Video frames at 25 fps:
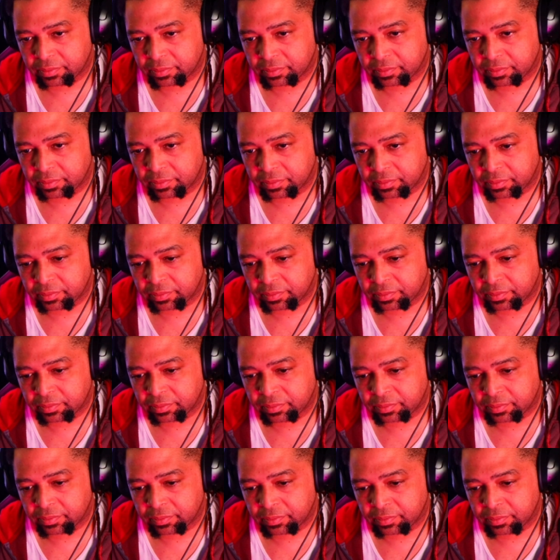
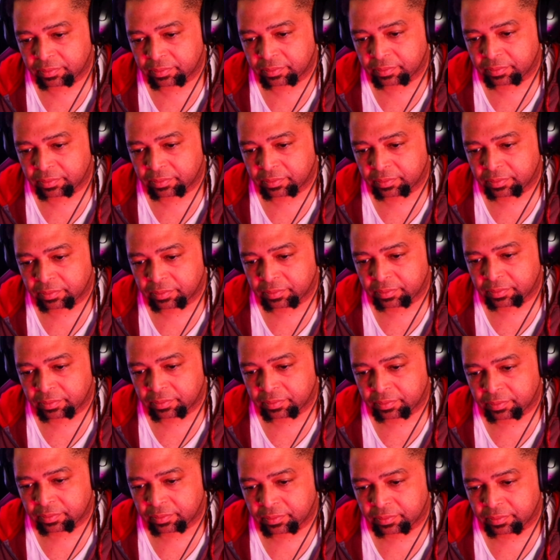
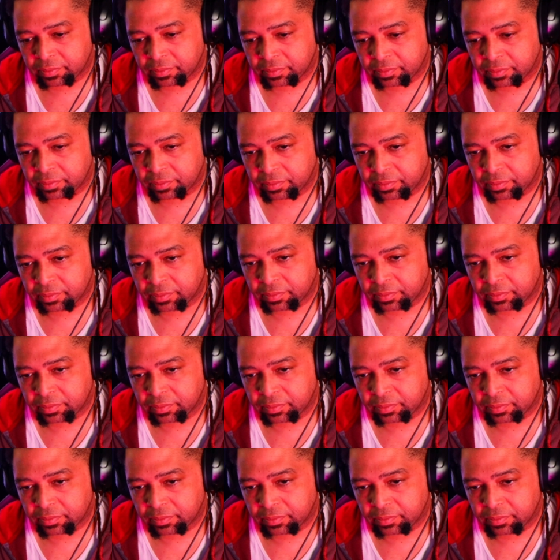(silence)